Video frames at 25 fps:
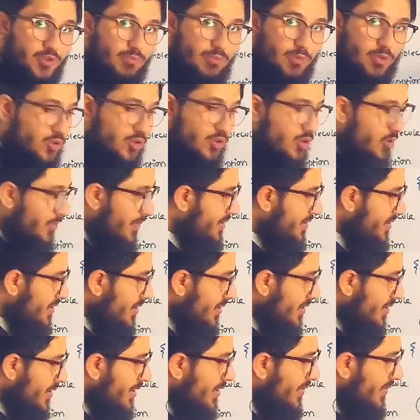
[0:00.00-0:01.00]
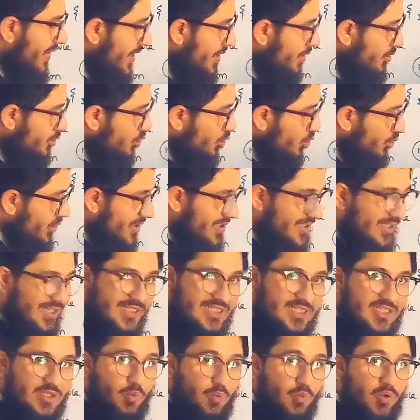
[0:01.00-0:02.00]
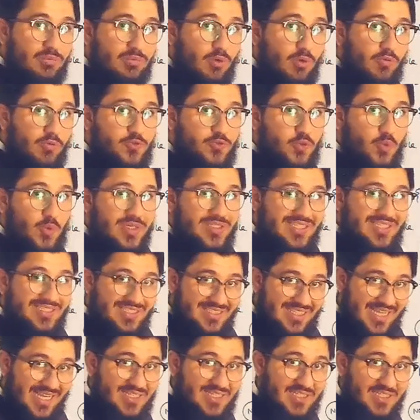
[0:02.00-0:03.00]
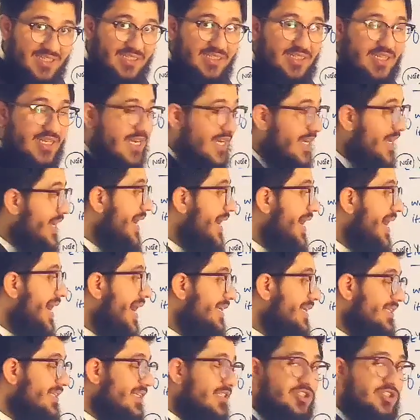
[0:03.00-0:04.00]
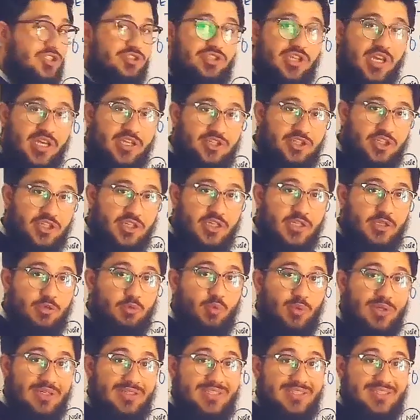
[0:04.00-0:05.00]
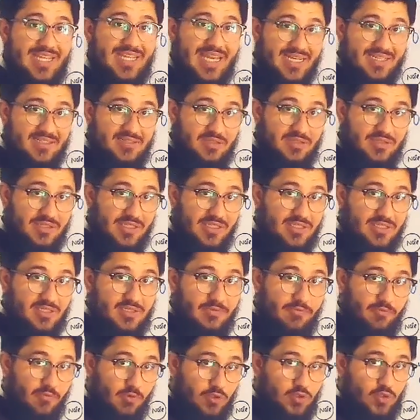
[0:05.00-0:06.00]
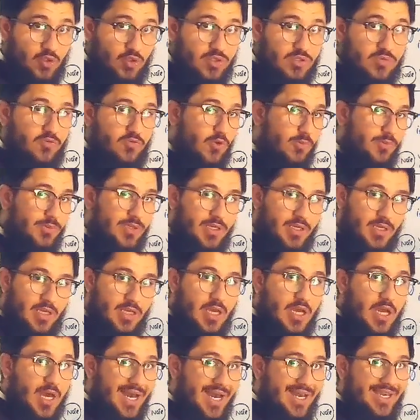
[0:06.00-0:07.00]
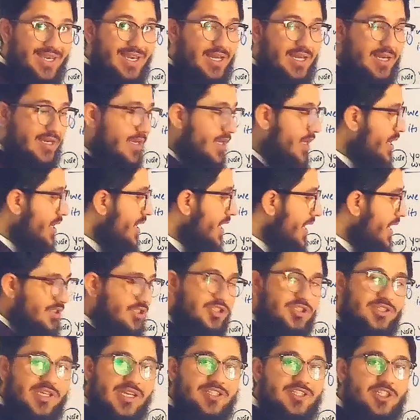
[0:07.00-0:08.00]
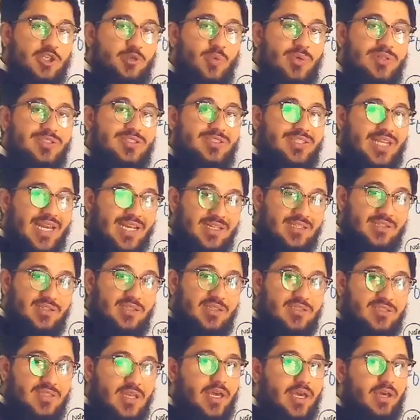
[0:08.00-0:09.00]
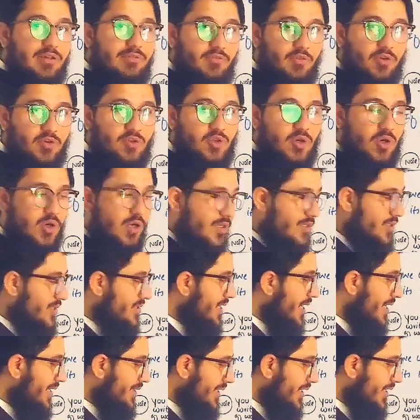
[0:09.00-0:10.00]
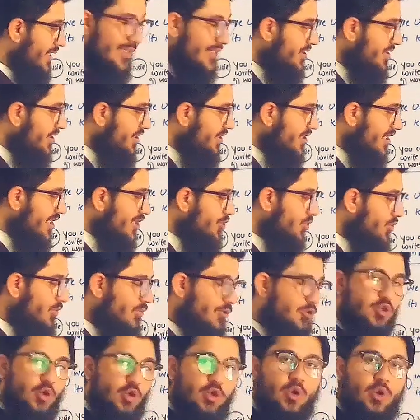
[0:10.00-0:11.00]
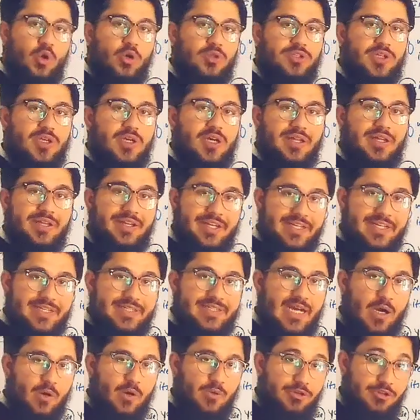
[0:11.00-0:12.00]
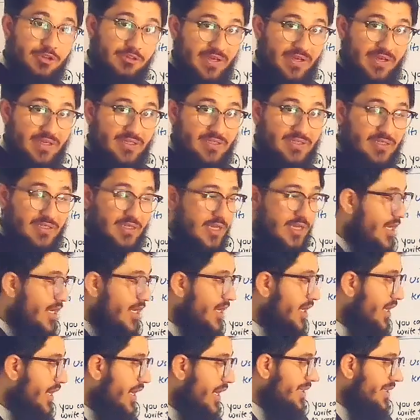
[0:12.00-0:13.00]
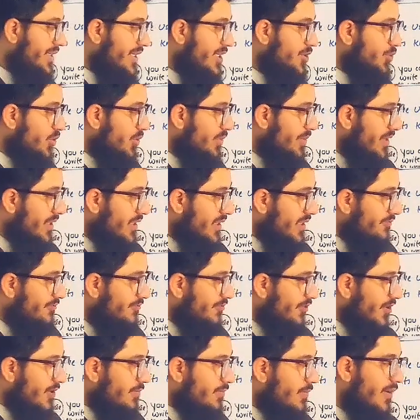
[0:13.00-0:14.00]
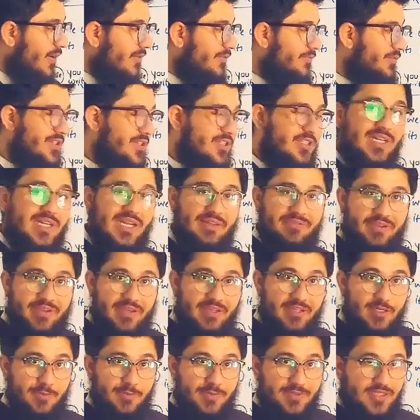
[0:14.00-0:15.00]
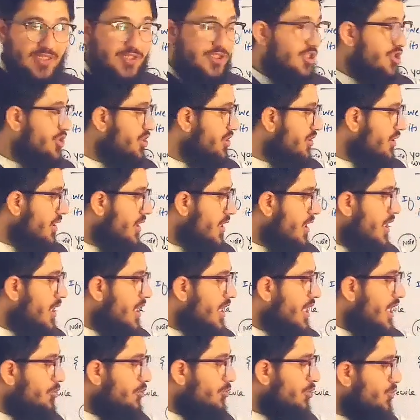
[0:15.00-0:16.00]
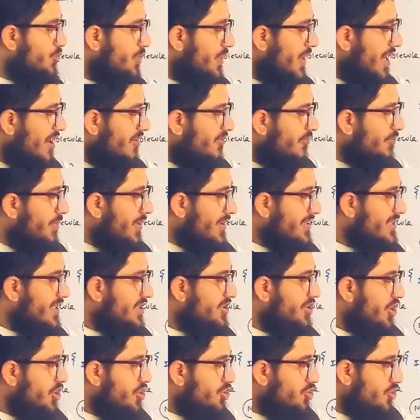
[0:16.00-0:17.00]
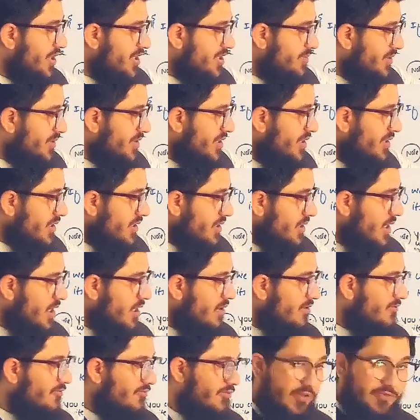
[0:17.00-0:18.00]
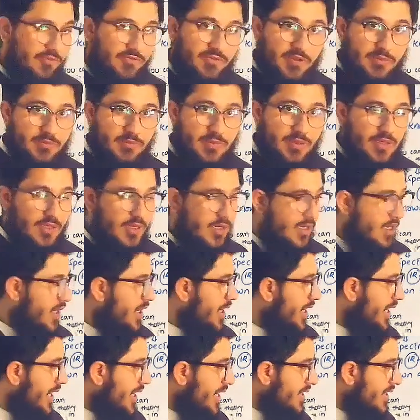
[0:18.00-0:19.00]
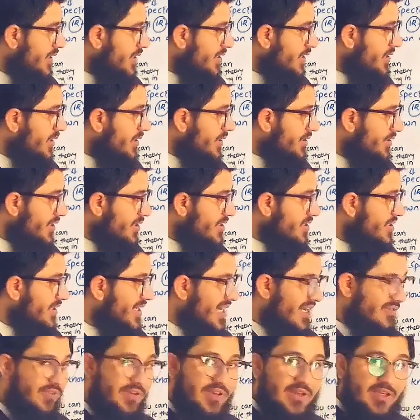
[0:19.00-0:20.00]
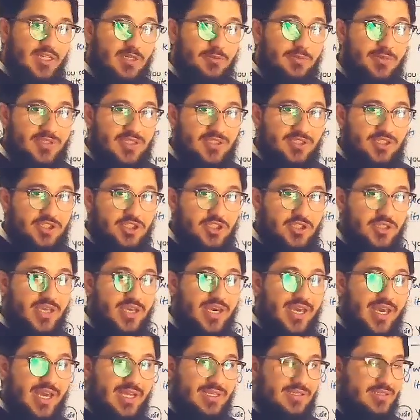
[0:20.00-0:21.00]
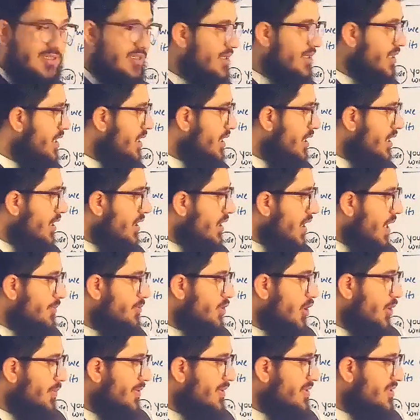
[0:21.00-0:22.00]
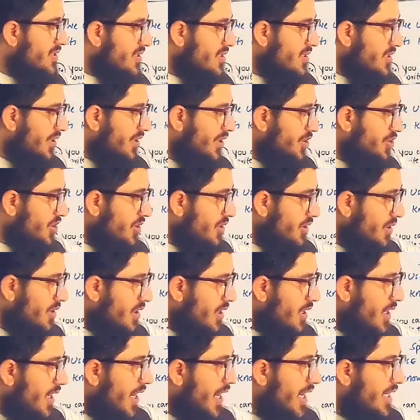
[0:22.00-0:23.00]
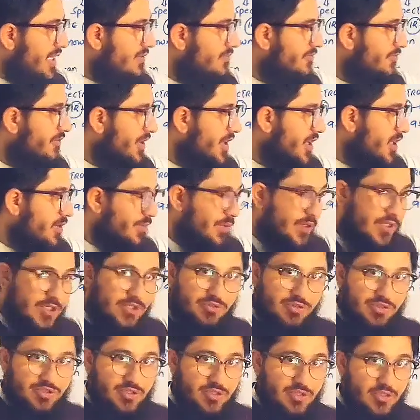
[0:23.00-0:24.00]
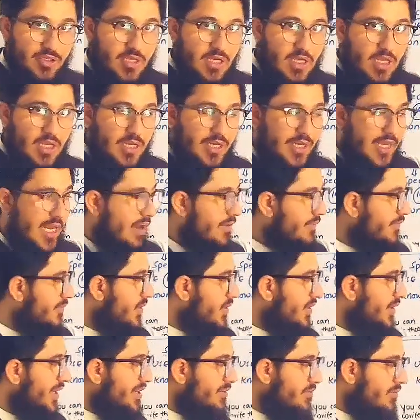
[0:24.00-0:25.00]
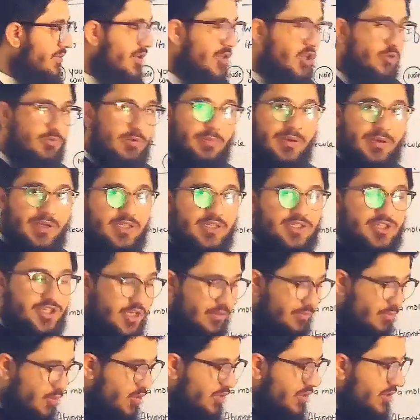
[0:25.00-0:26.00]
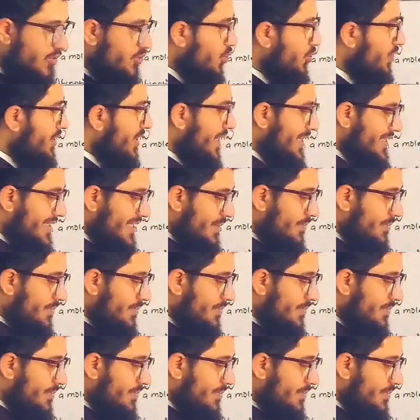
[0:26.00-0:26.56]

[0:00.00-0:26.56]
through the monochromator, then through the slit will move towards the detector, and the detector will detect these photons from the IR, and the detector will detect these IR photons, and then the result will be shown on the readout device, and that will be in the form of this graphical representation, in which we have percentage transmittance, wave number, and this graphical representation has absorbance region and fingerprint region. Now let me make you people understand more through the